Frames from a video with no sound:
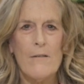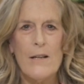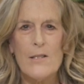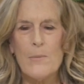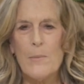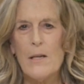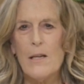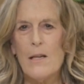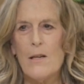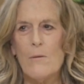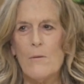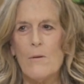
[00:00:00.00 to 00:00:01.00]

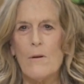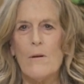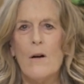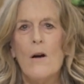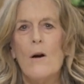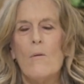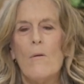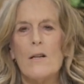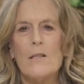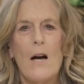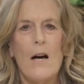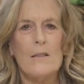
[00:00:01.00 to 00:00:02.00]
recipe or
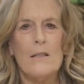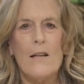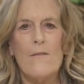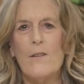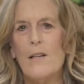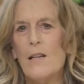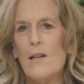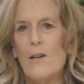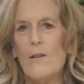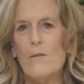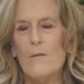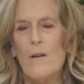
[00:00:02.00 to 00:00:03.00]
watch a holiday
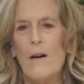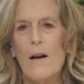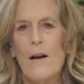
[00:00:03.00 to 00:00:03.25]
video